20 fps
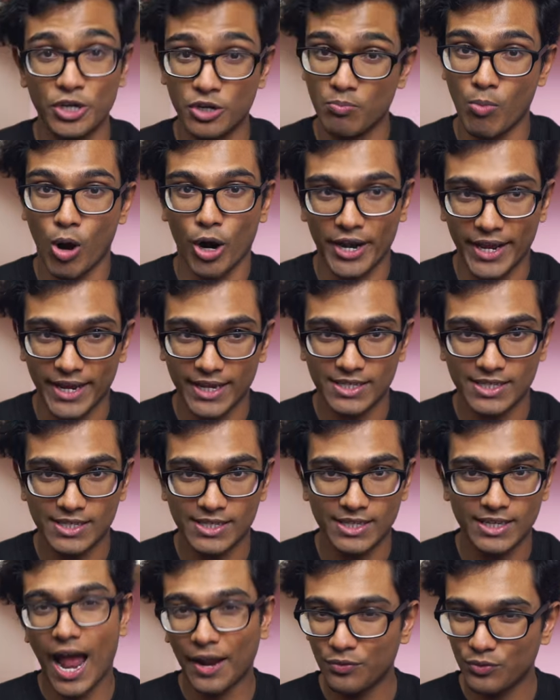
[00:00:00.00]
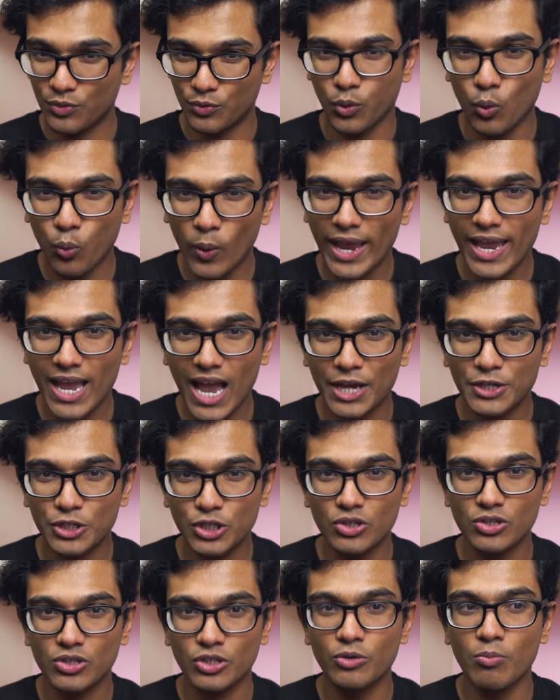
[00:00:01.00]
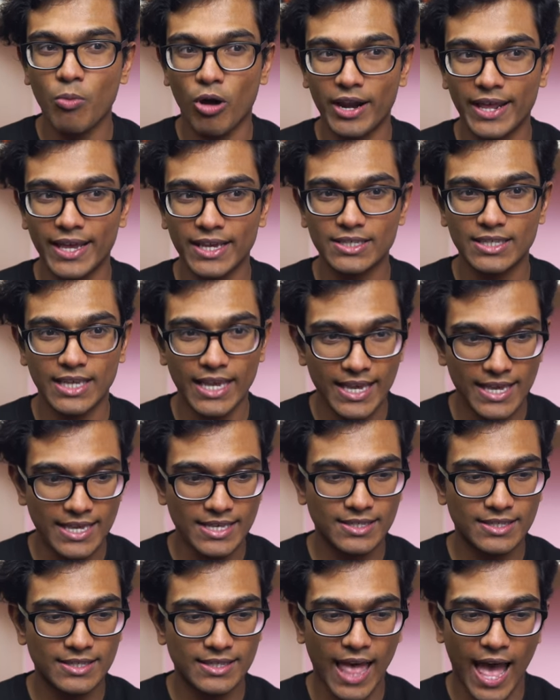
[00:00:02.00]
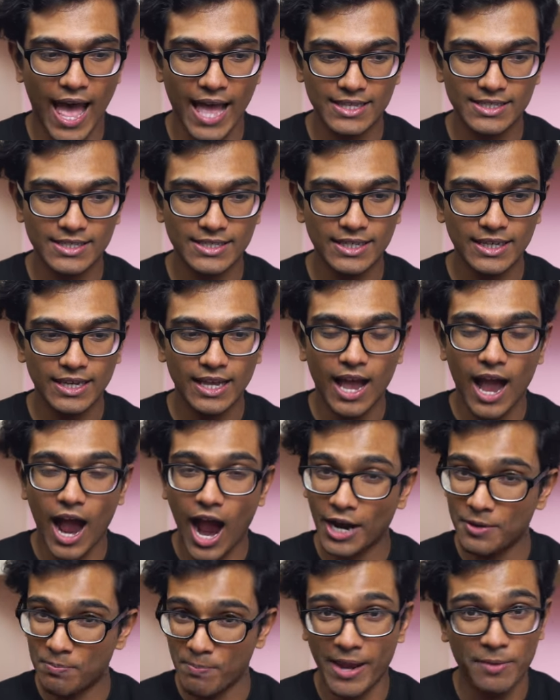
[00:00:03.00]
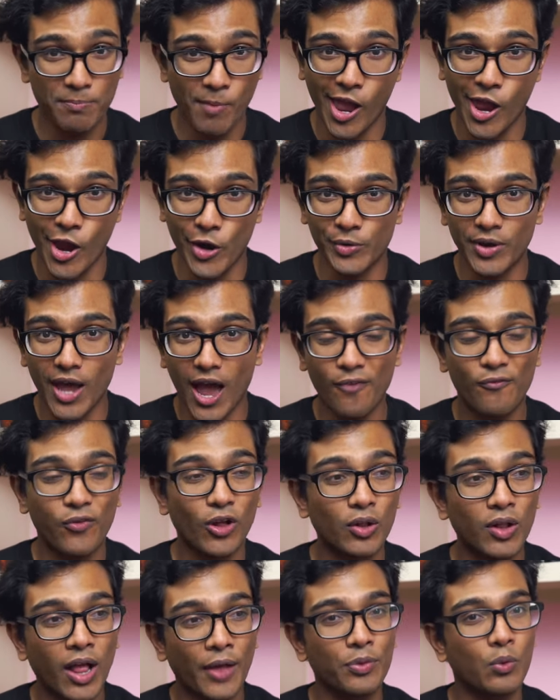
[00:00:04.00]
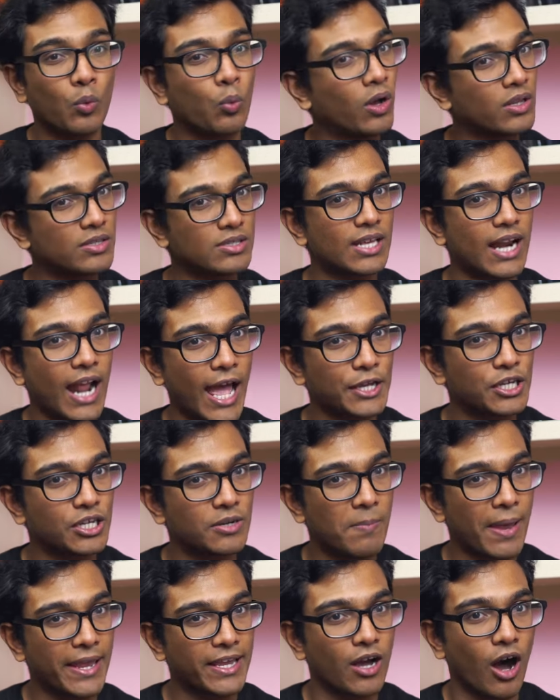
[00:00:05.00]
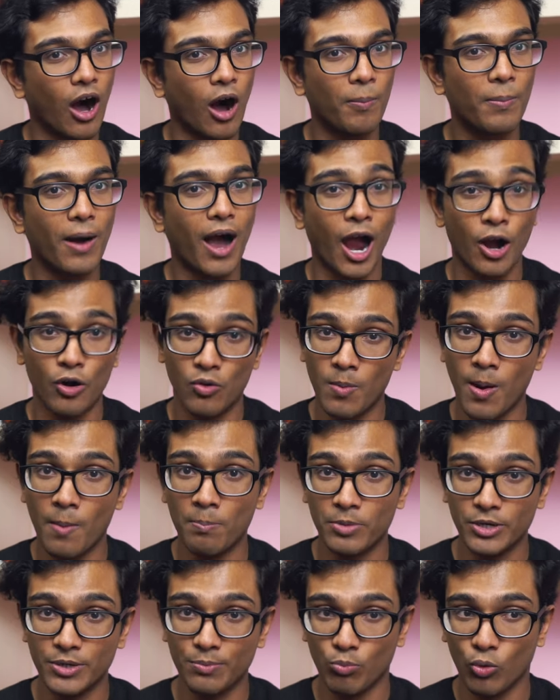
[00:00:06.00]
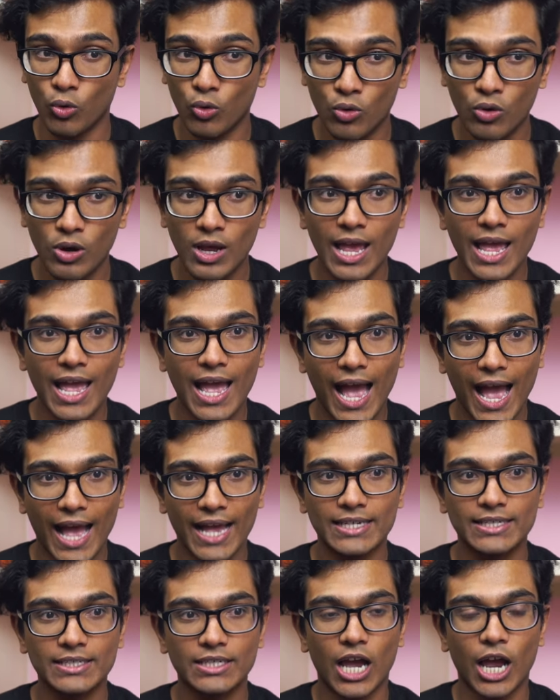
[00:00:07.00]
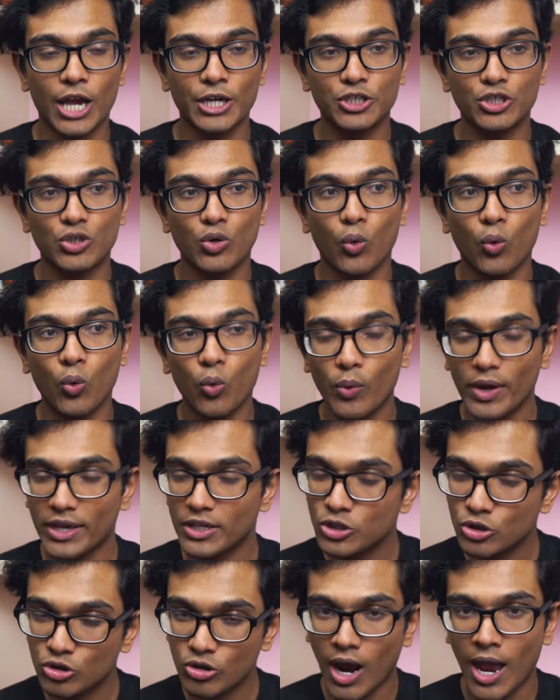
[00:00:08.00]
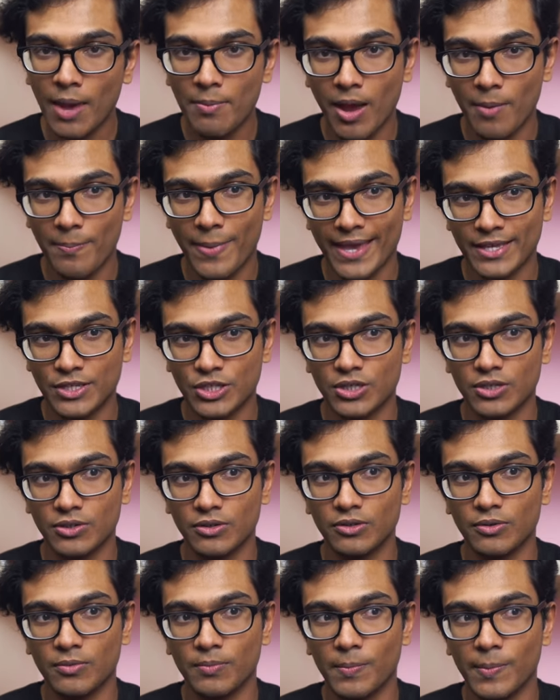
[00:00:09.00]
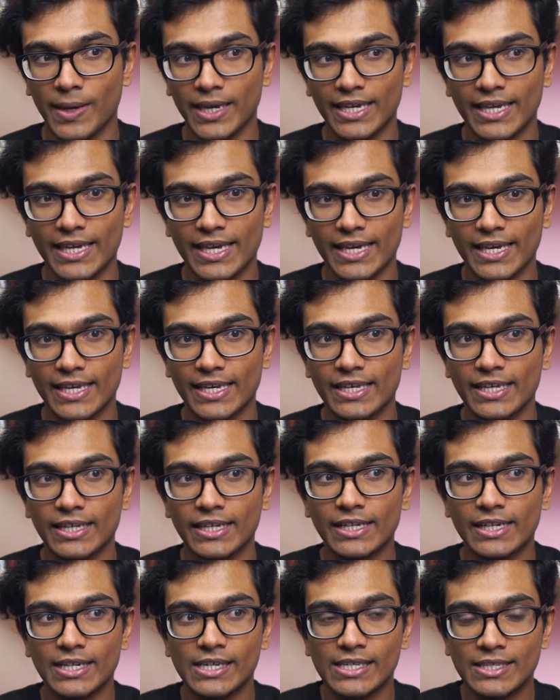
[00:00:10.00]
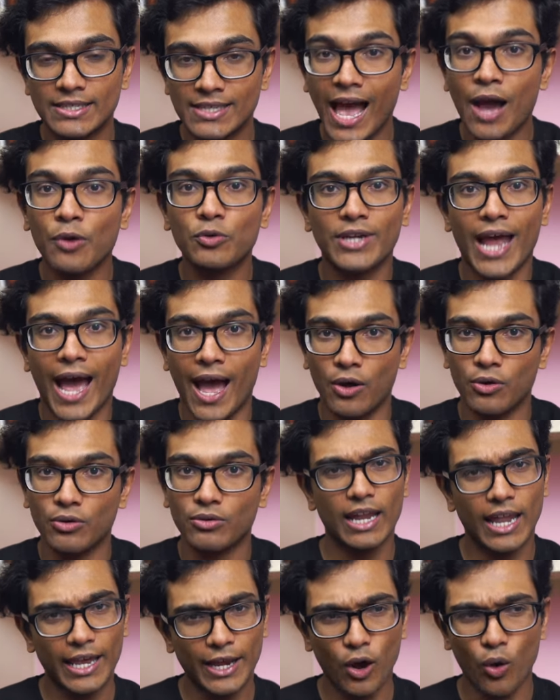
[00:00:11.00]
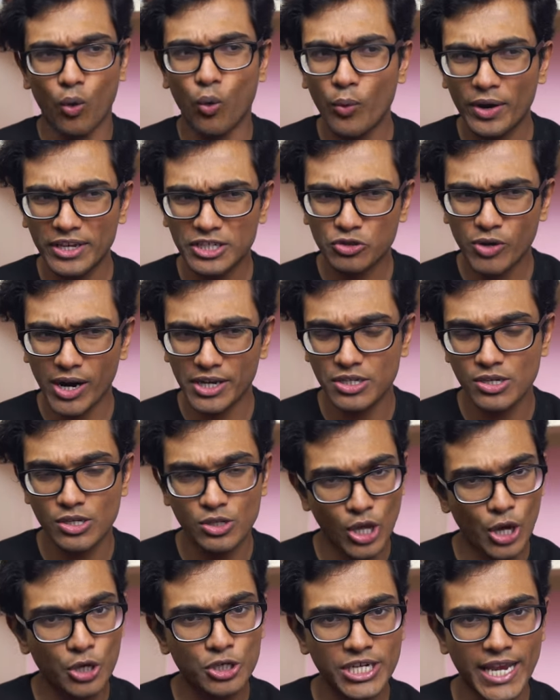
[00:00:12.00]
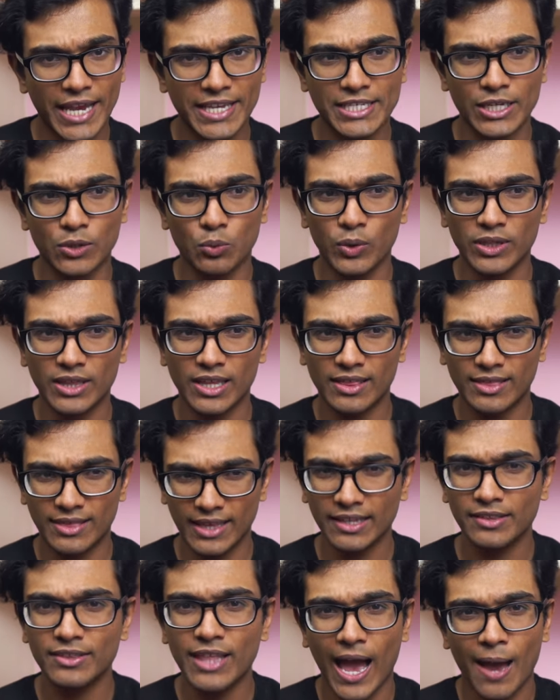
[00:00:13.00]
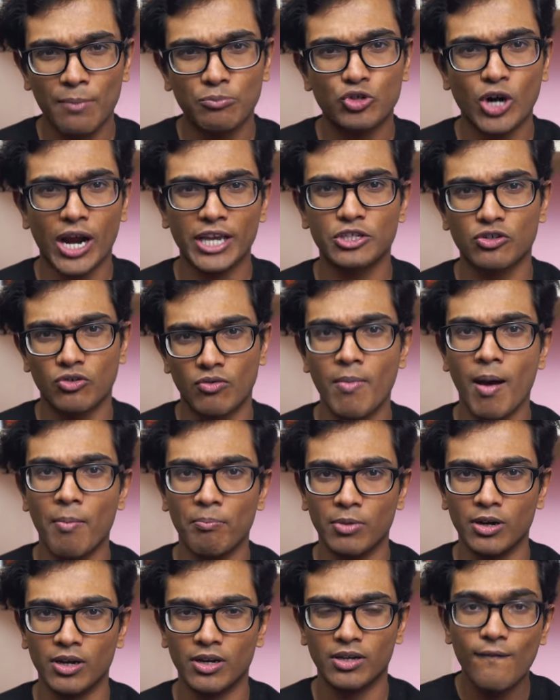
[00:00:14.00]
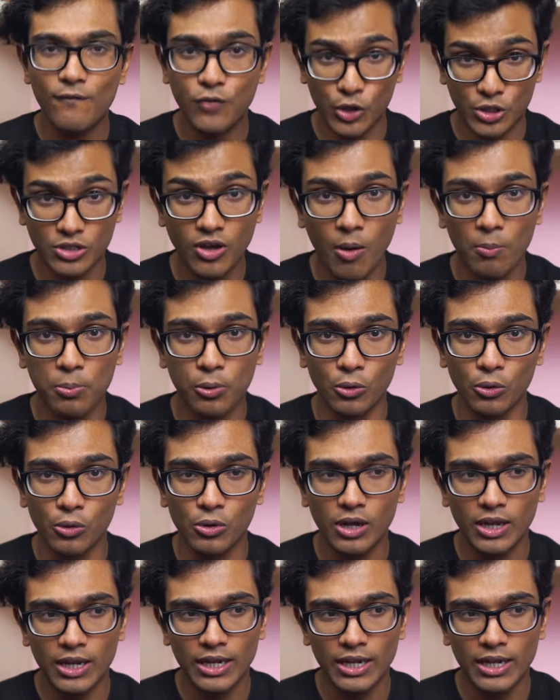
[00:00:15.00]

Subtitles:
mnemonics. And the way I'd use mnemonics is that I'd make my own. I felt like the ones that I could make up, I remembered more, and I'd always try my best to make it sound out. Like, I always try to associate it with the thing that I'm trying to remember. For example,